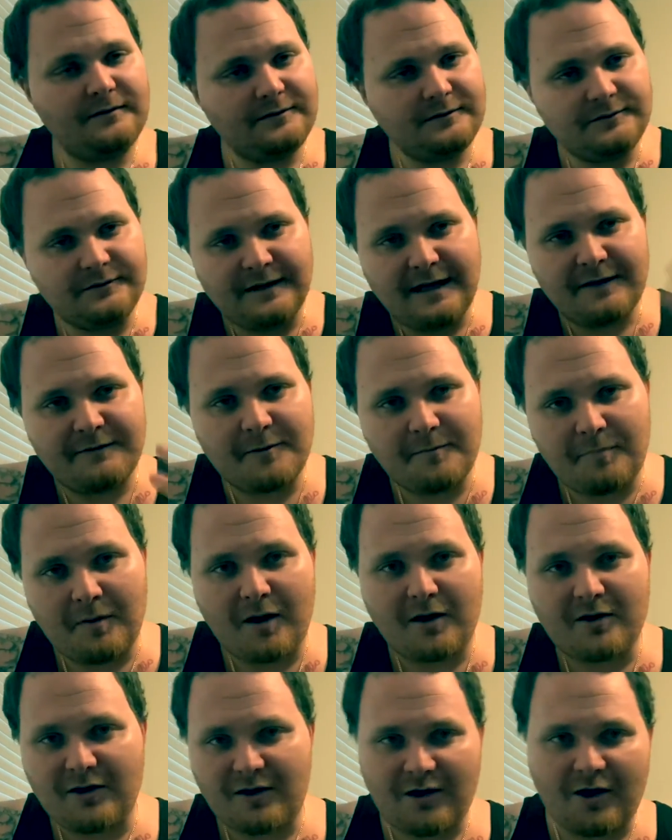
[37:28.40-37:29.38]
never
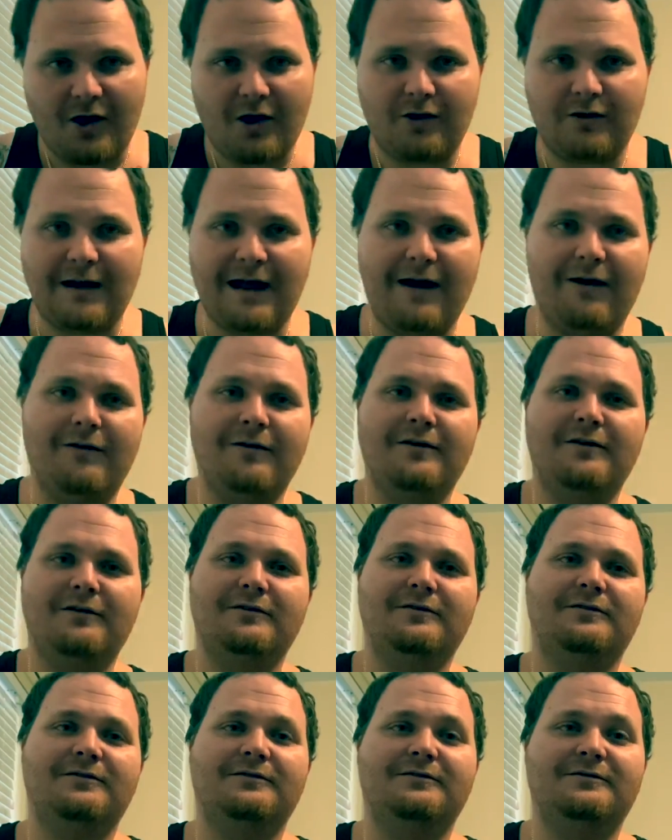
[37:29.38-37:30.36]
buck a call out.
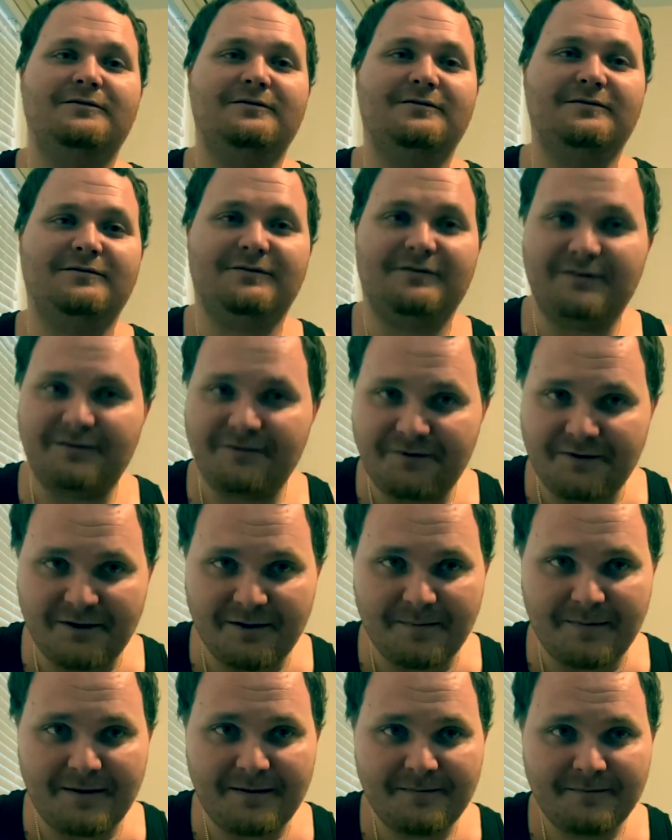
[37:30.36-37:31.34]
You
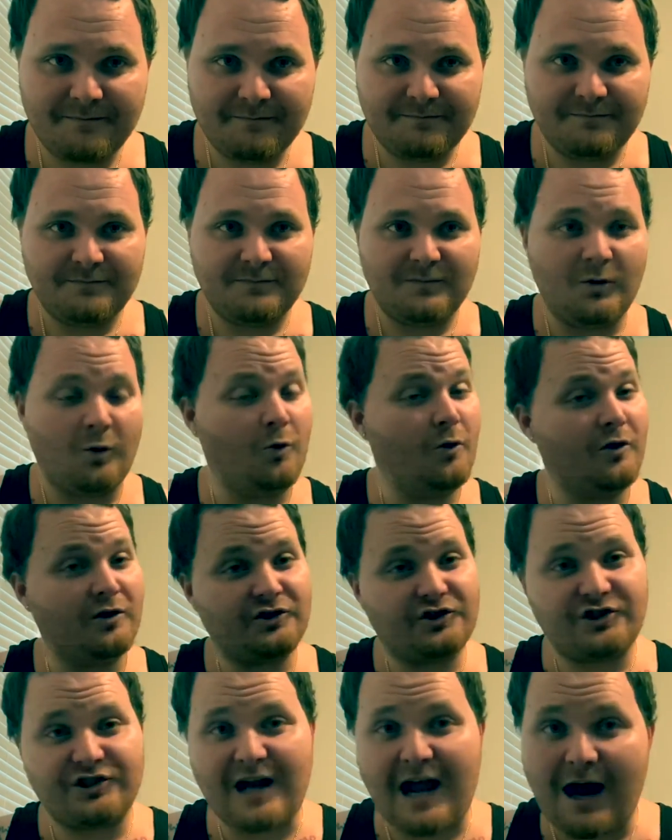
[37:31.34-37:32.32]
feel me? Or
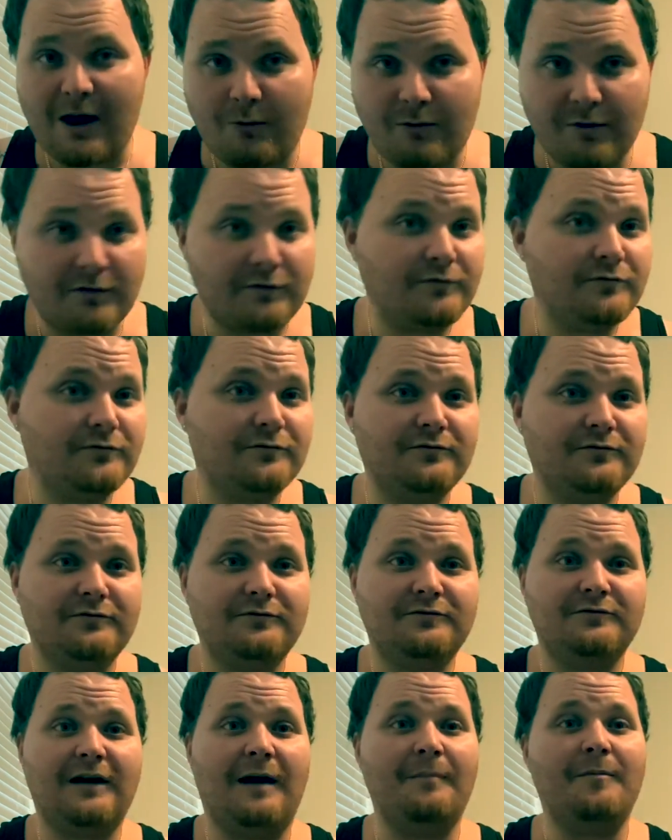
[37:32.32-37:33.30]
shower.
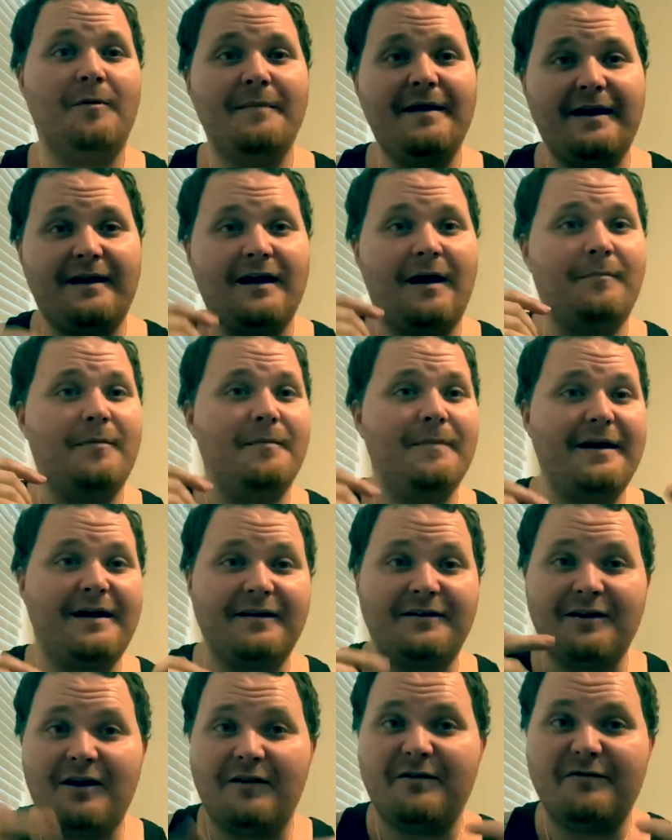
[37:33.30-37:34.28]
I'm gonna make
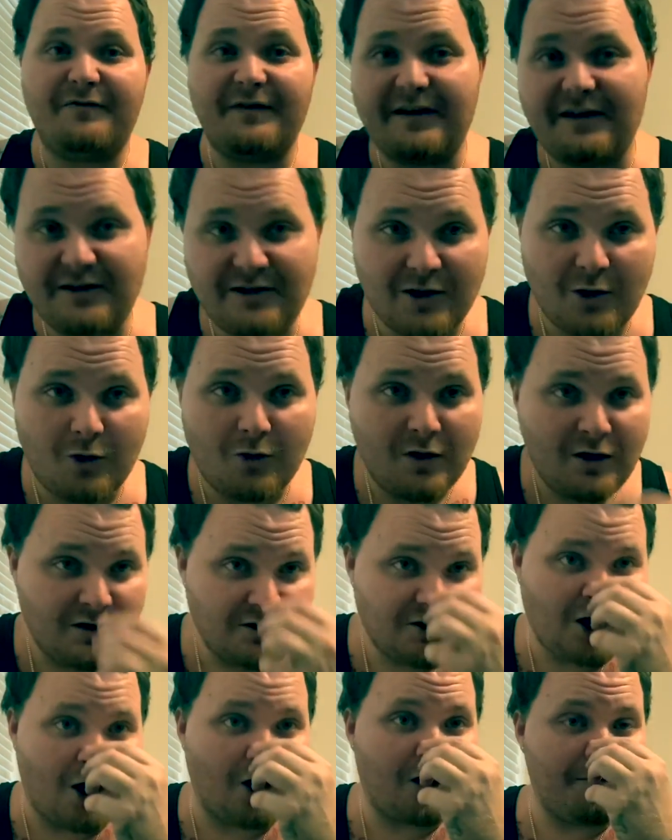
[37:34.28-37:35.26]
another video
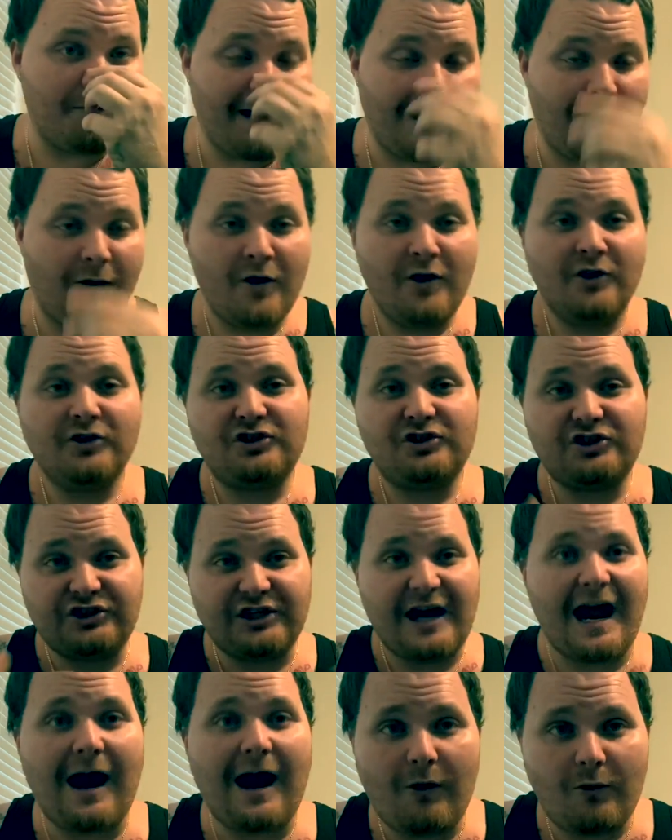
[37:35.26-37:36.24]
talking about
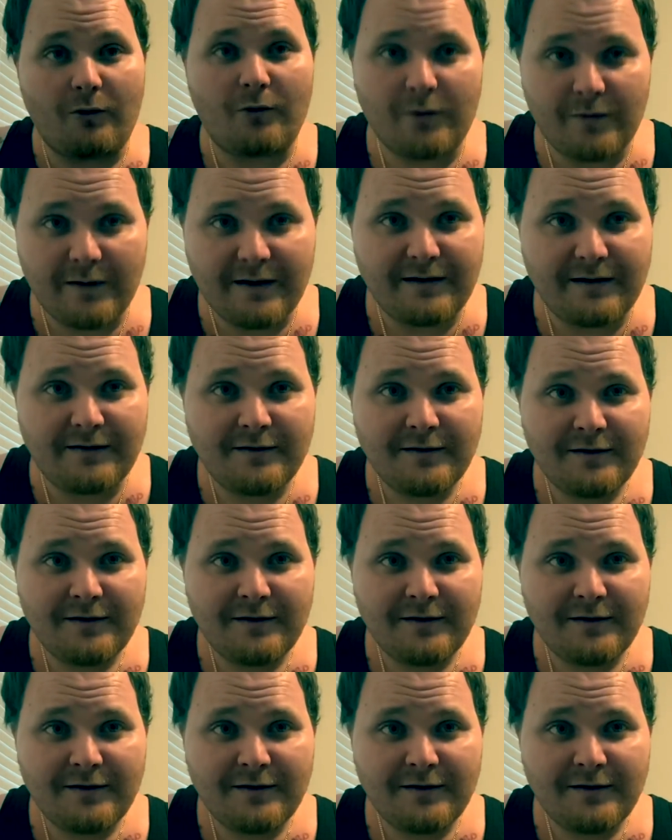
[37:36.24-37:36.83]
showering